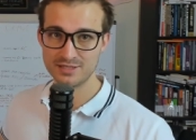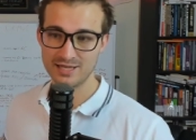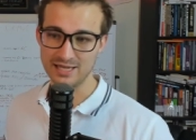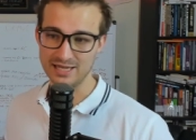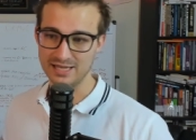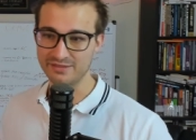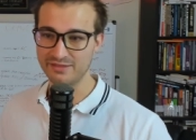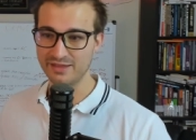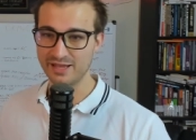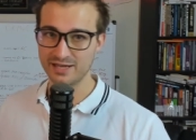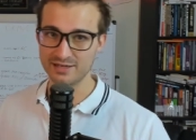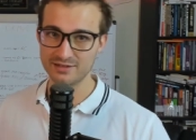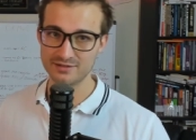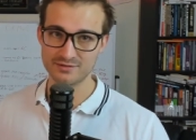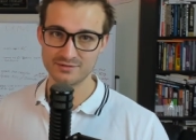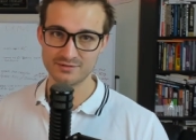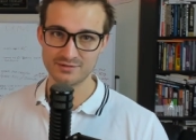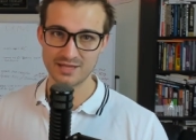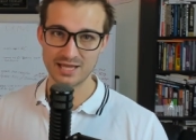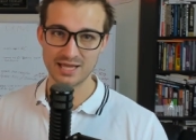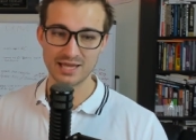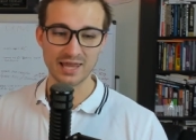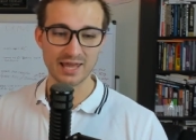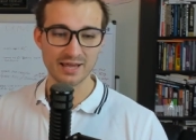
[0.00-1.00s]
And then
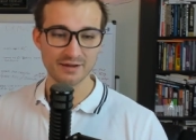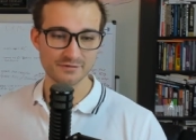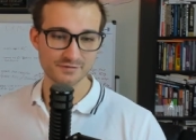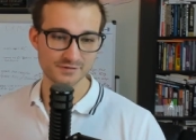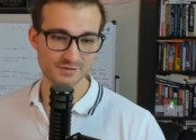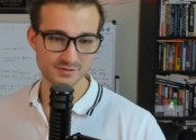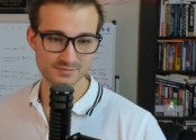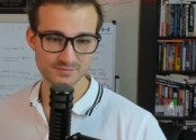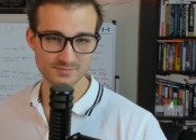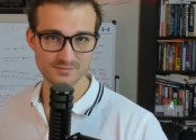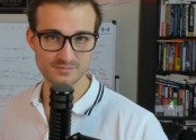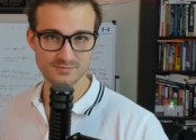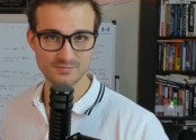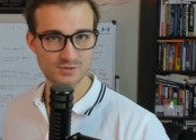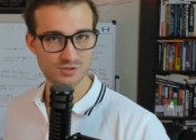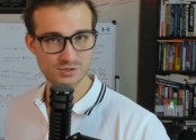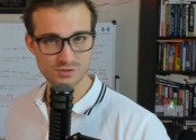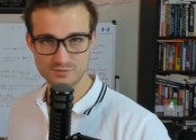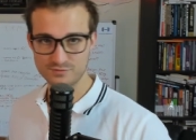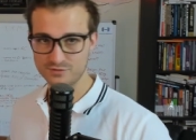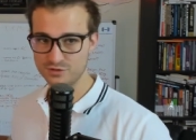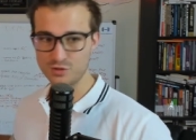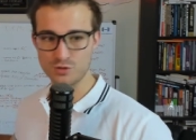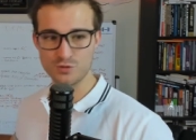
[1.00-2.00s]
they're left
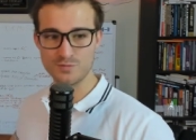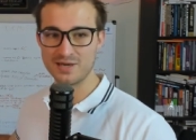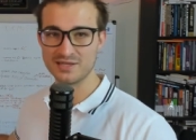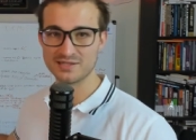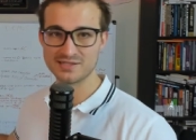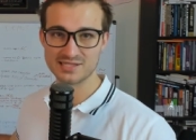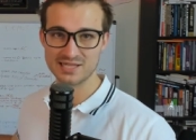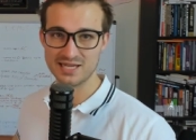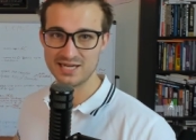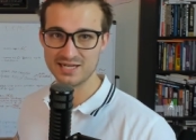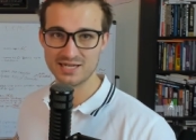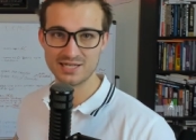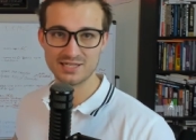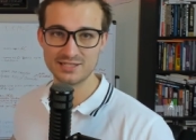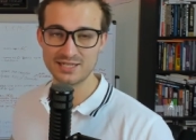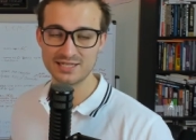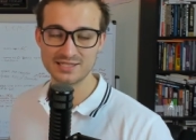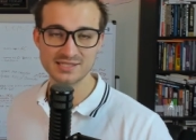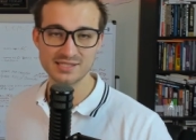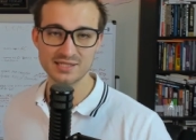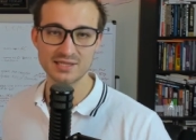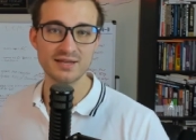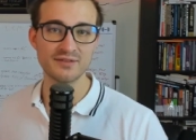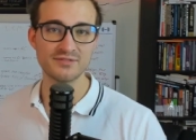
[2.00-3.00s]
two months later and they
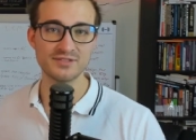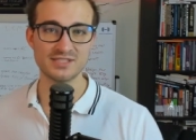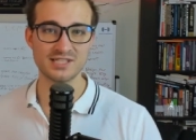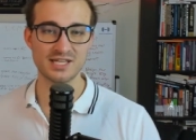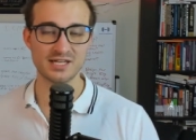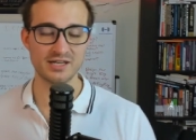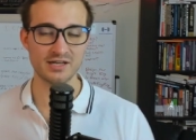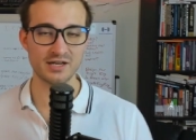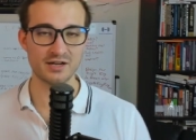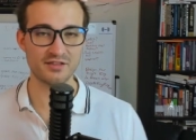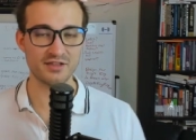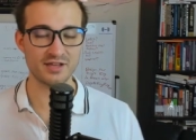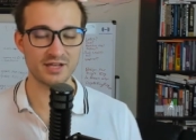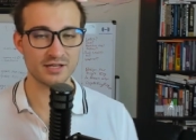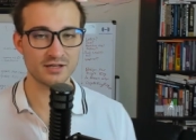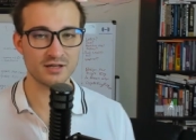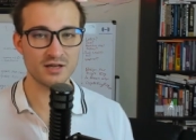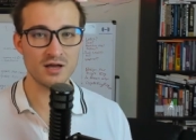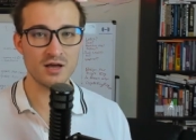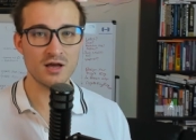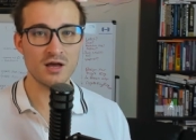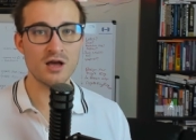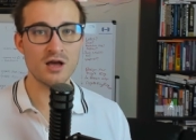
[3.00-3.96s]
still haven't done anything.